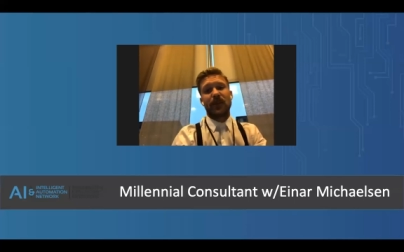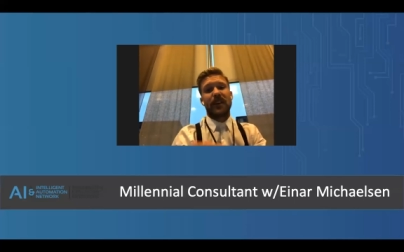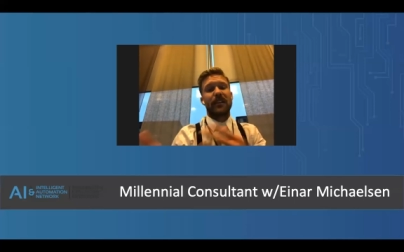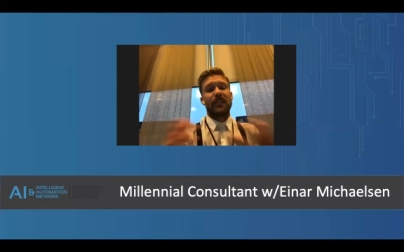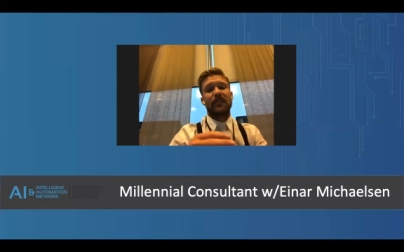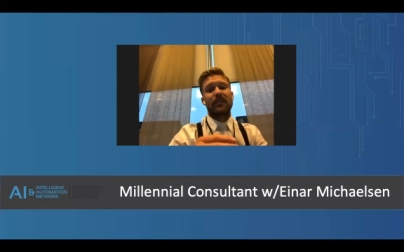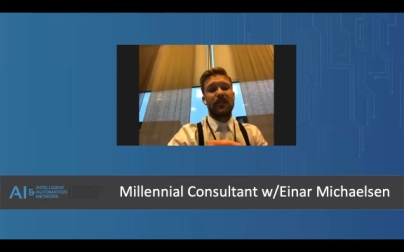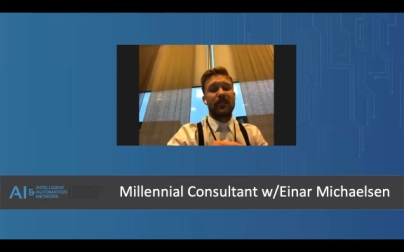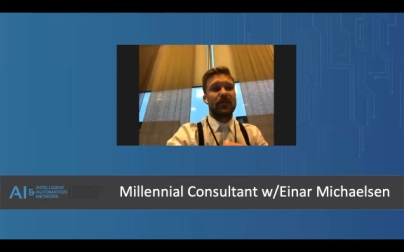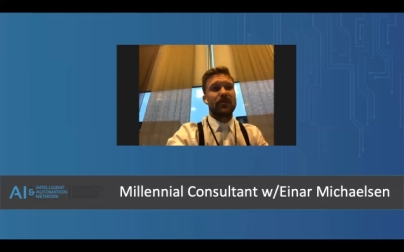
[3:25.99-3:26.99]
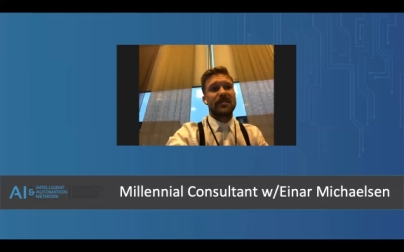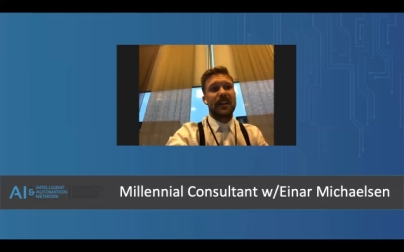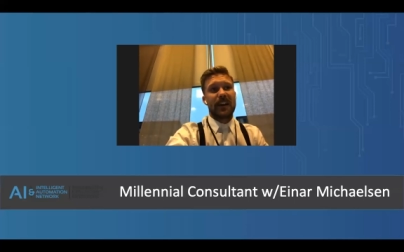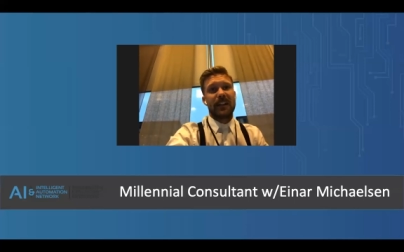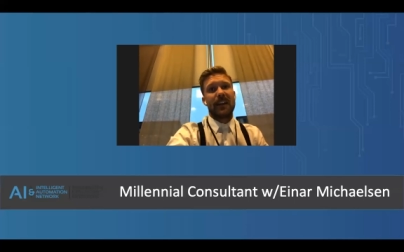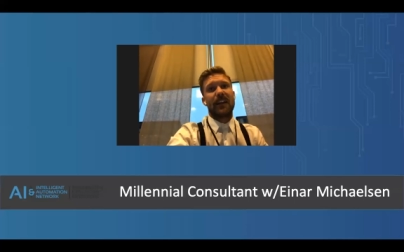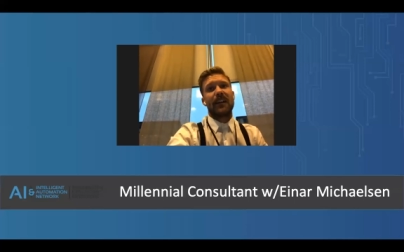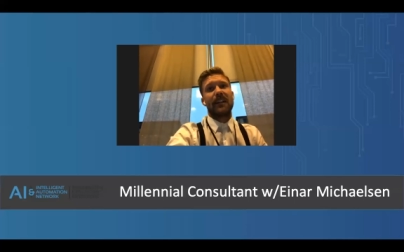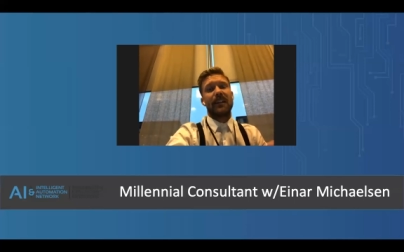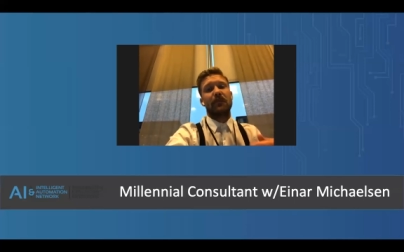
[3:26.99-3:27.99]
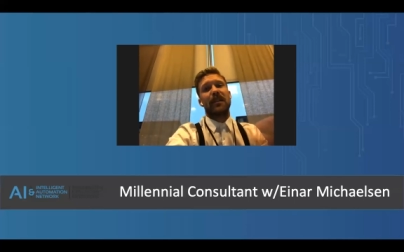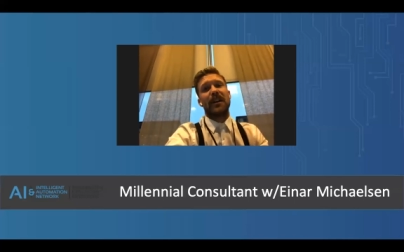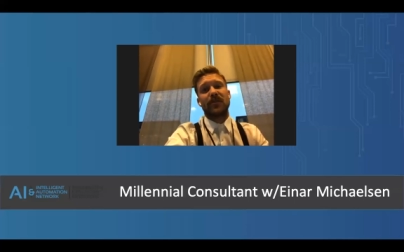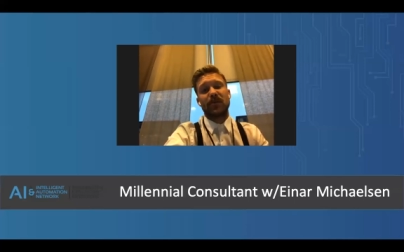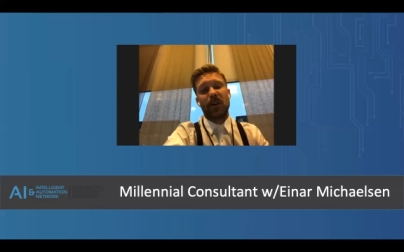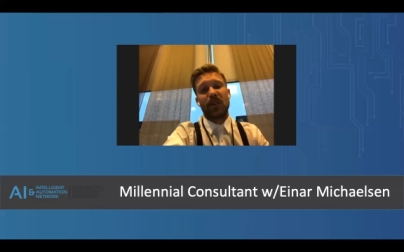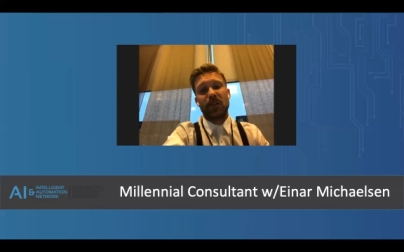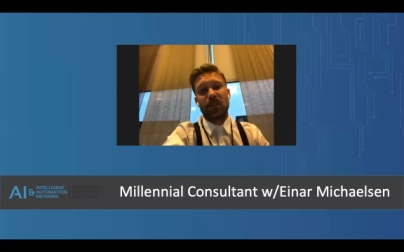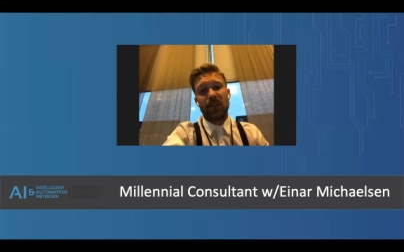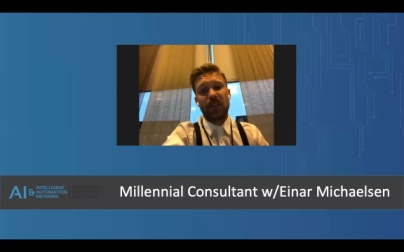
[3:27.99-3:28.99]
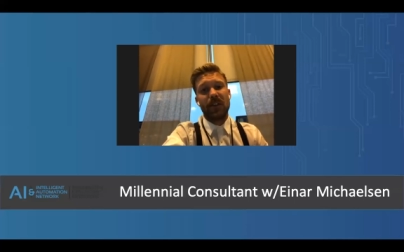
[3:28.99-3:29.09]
We can use that and apply to other